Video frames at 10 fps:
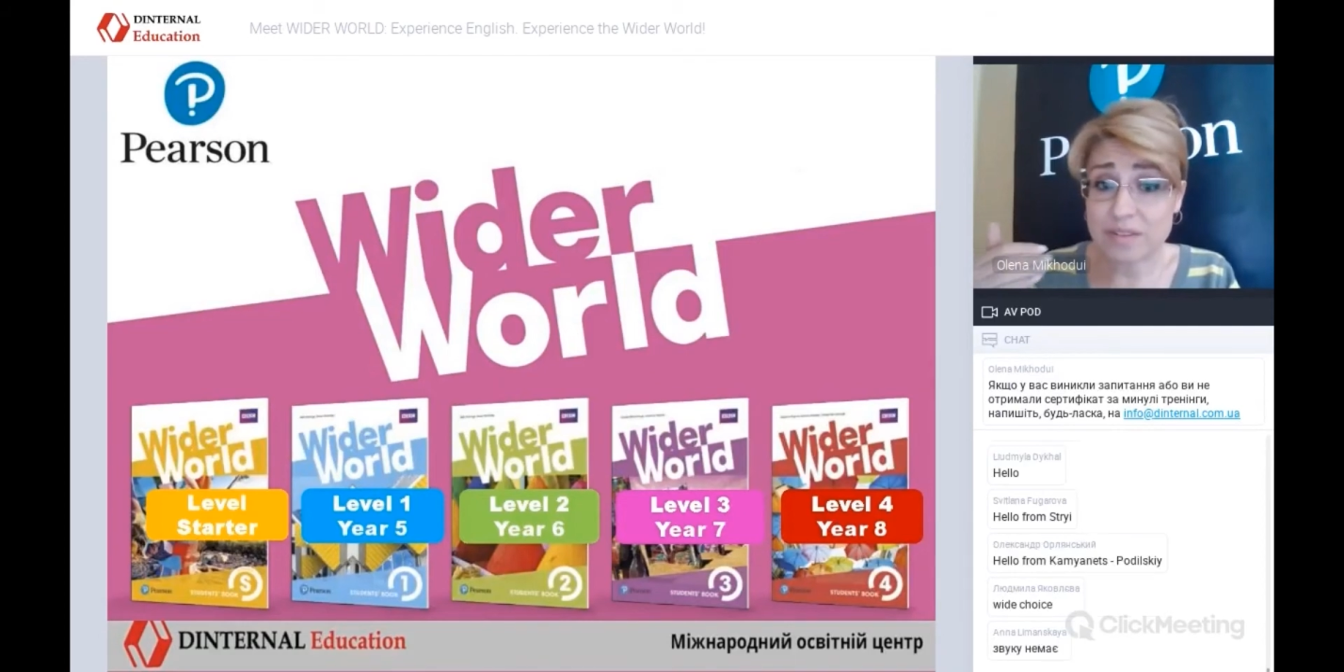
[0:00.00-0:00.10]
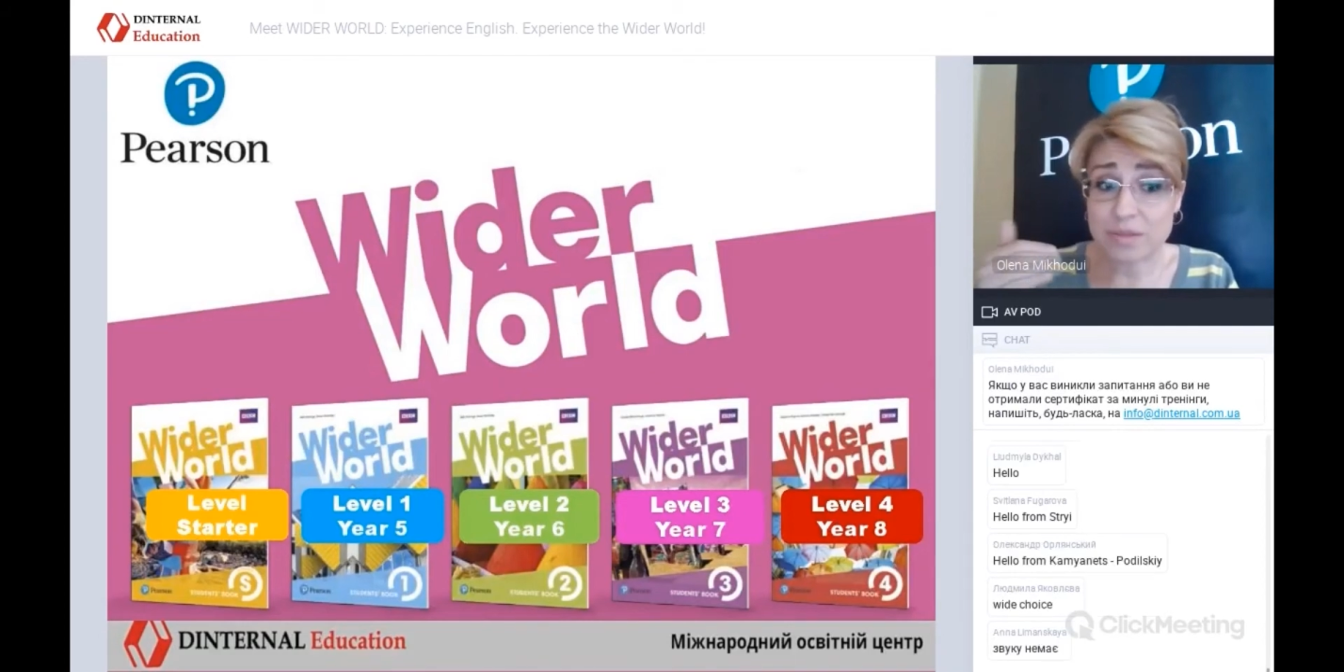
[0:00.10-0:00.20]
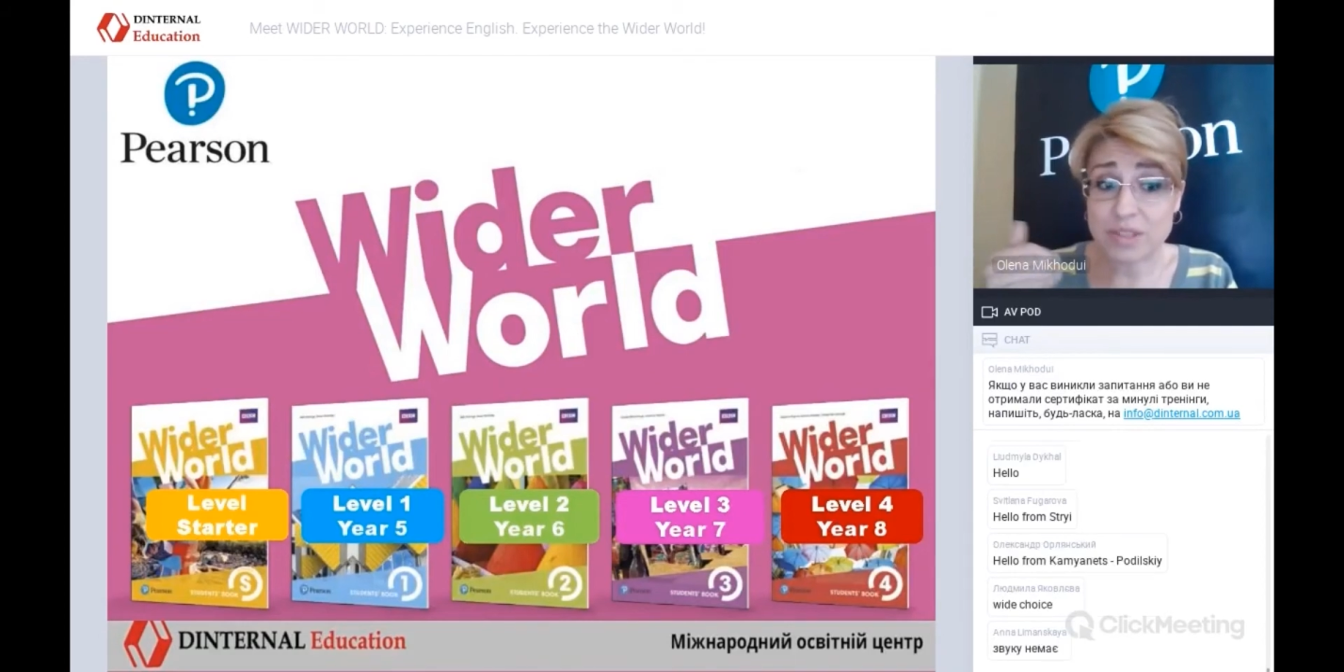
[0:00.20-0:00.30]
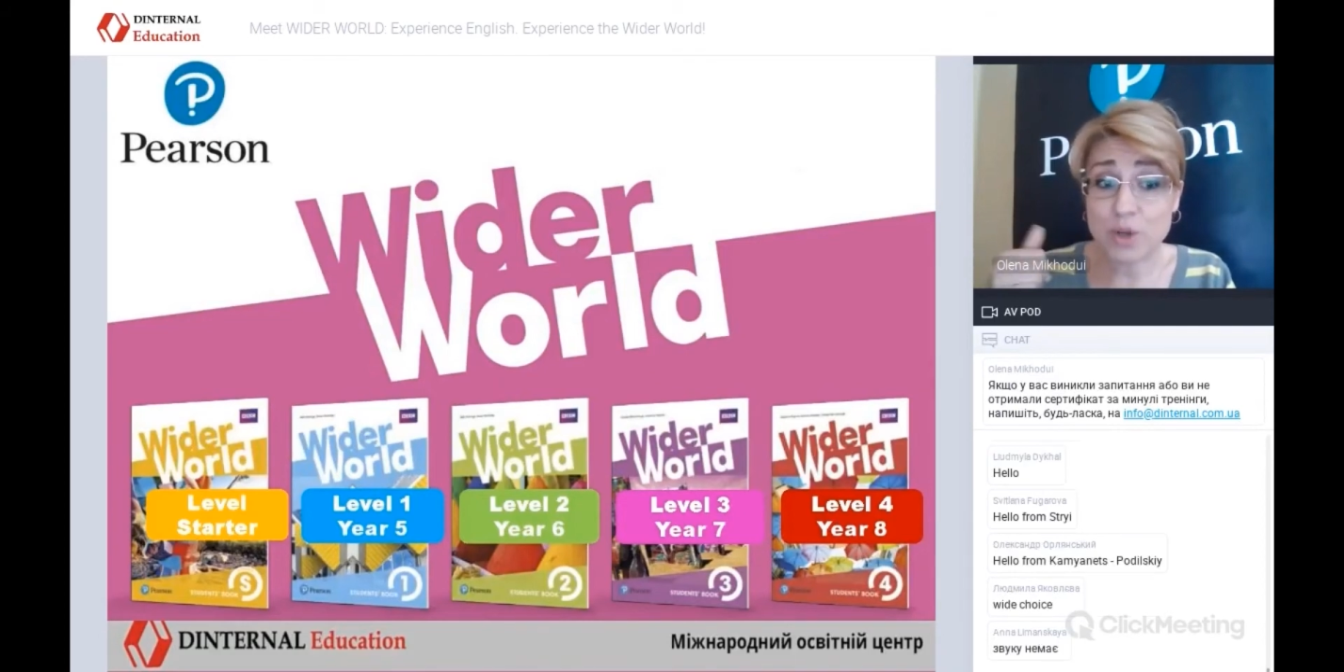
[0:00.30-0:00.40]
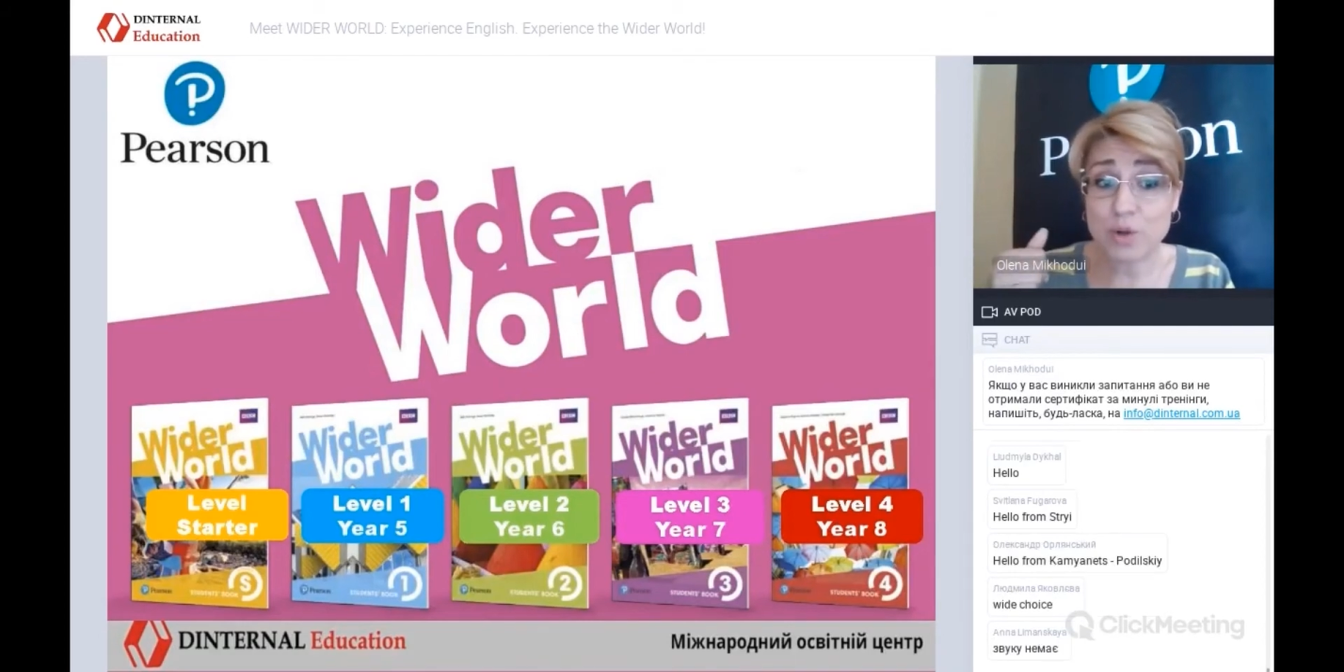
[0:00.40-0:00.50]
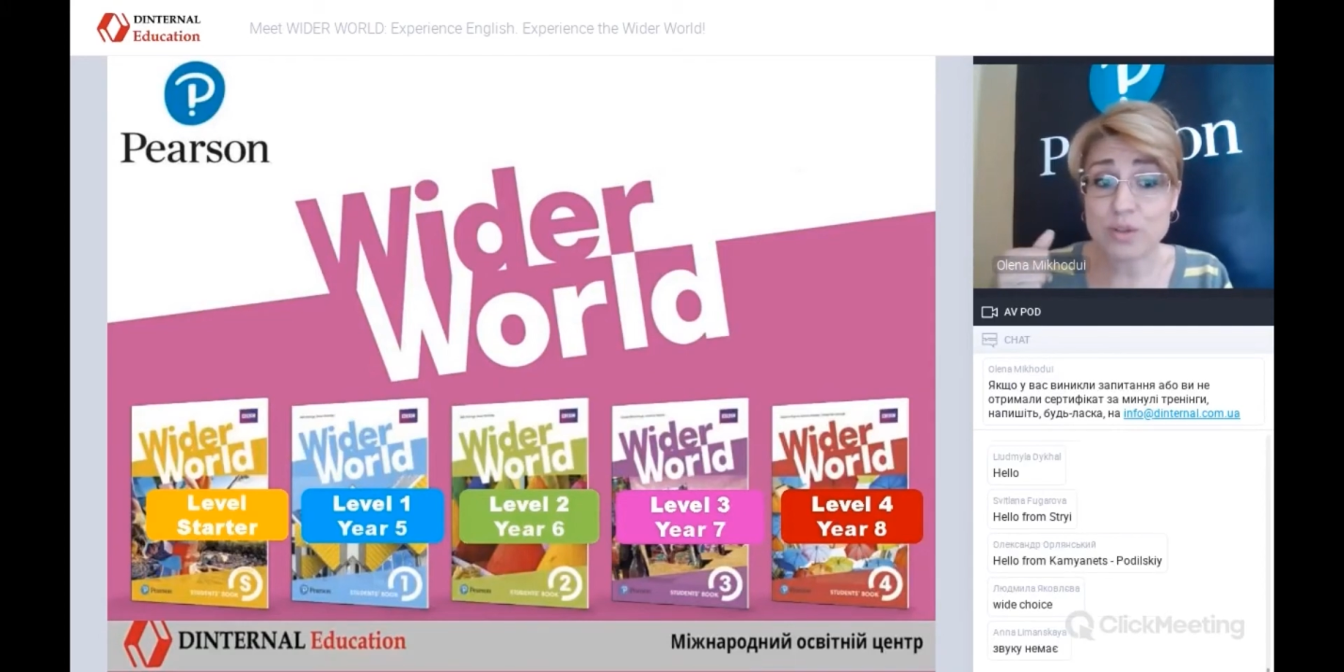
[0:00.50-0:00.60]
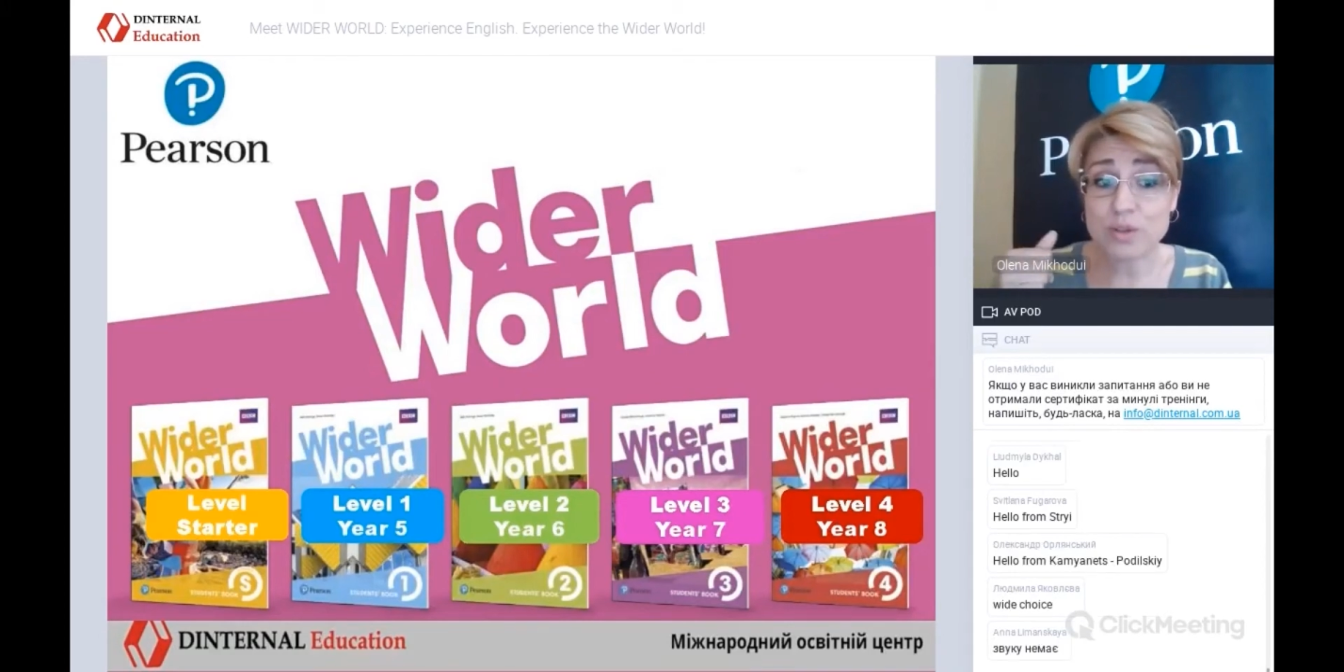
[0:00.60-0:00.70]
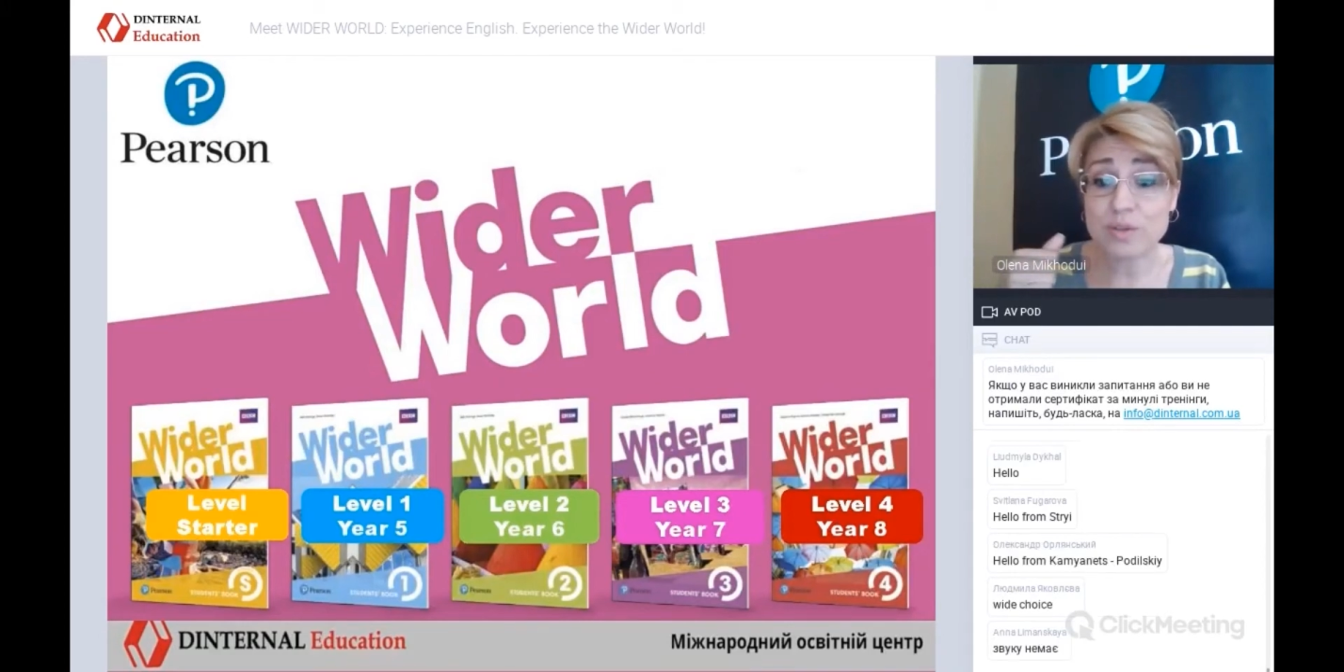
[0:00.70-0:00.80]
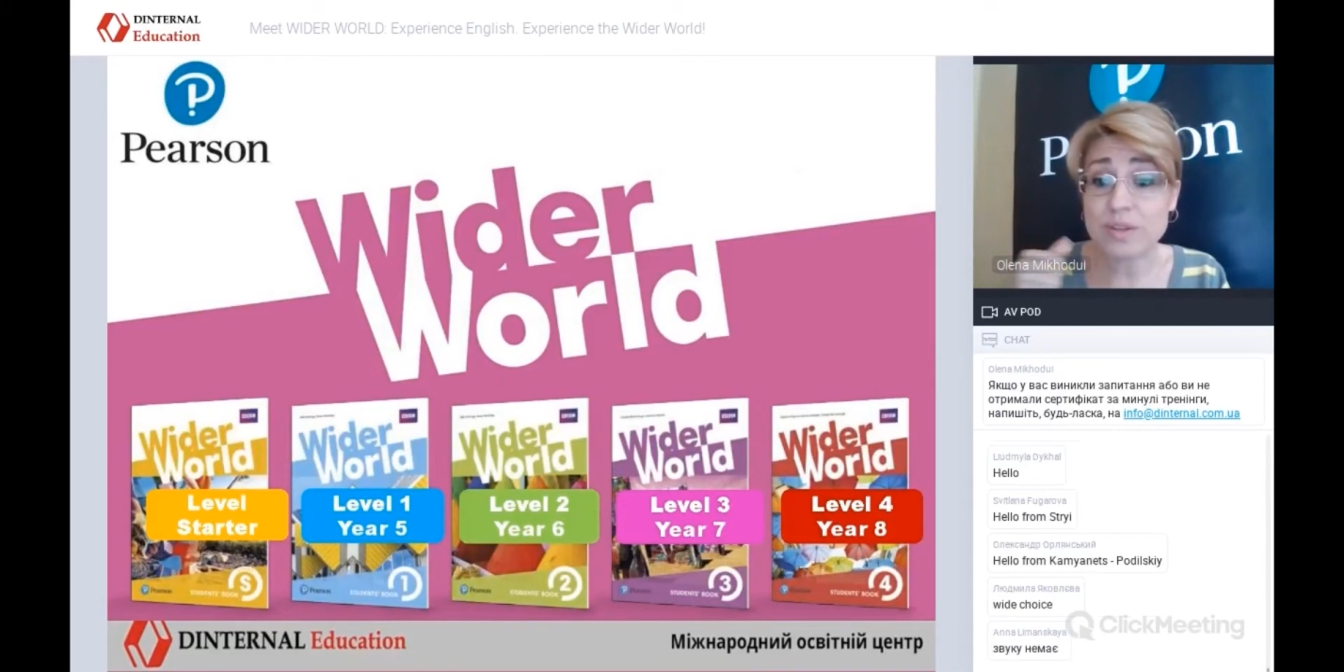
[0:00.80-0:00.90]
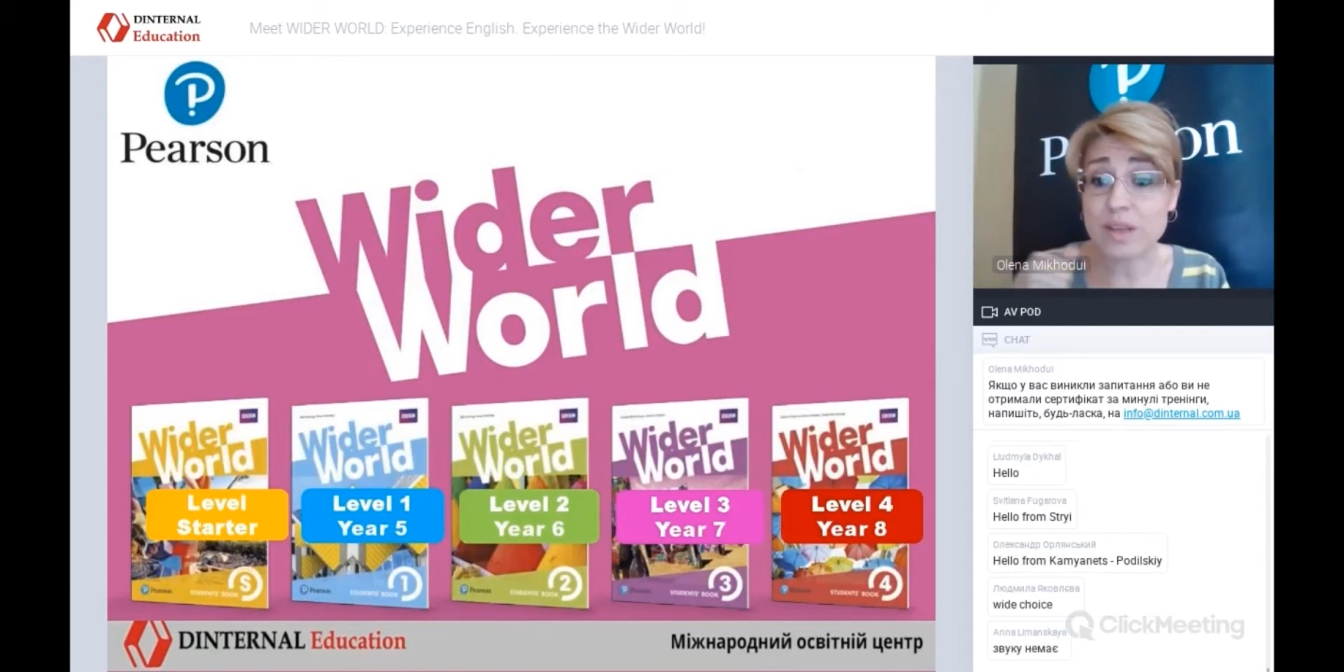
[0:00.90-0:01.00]
there is
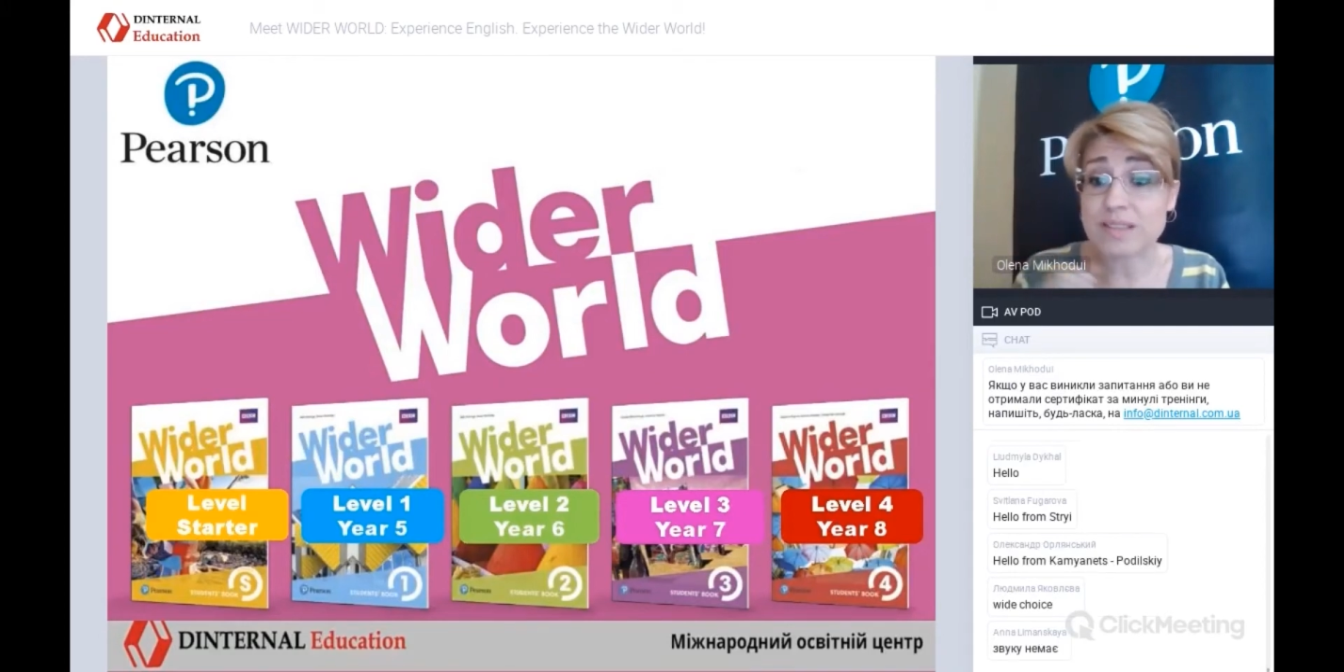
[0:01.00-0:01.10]
also